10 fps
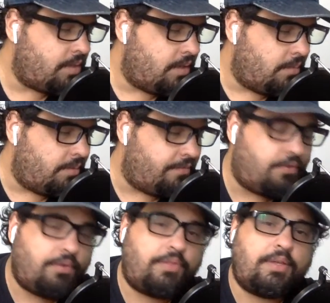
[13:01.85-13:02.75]
My
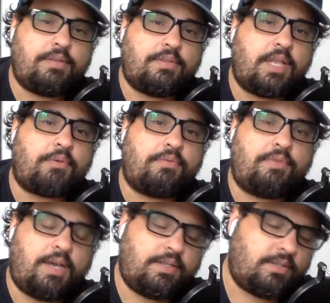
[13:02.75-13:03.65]
fourth is
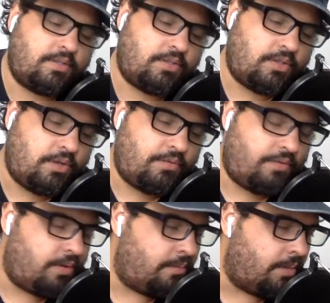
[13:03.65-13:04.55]
Sacrifice. It's a song
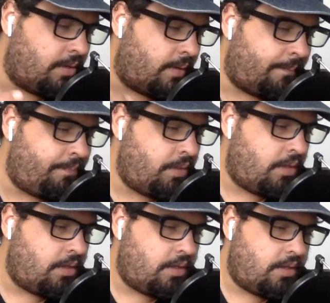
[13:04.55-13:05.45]
from,
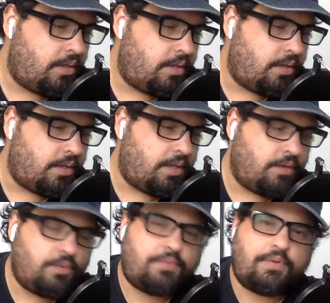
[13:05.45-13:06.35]
I
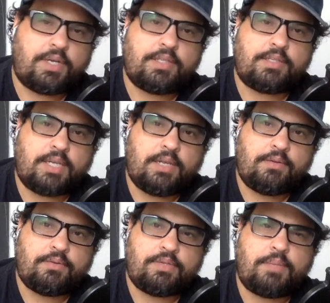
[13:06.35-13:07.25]
always forget the
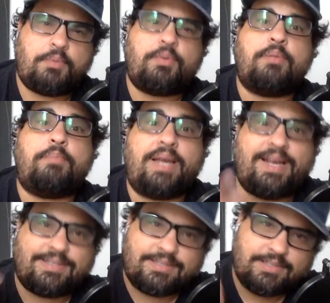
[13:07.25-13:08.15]
title, Sleeping with the
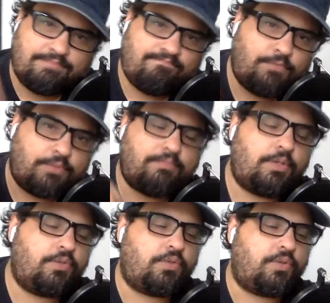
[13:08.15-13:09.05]
Past.
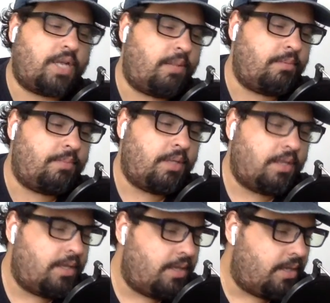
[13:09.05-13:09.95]
It's a good album.
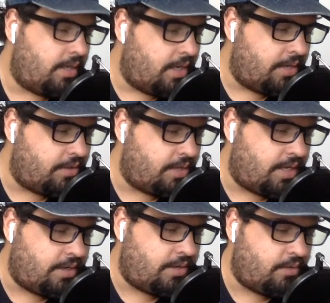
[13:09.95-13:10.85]
And
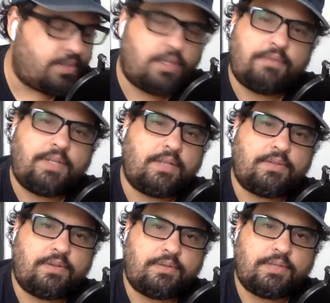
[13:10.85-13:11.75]
I always loved that
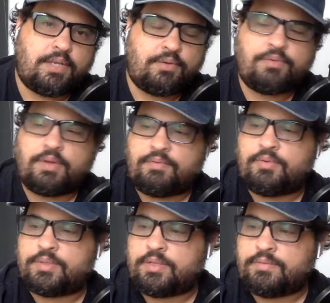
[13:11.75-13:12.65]
song. I've
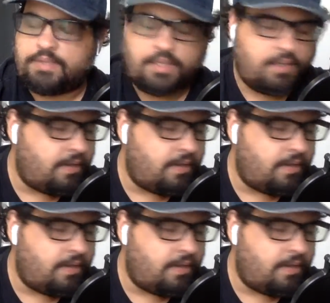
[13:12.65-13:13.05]
always loved it.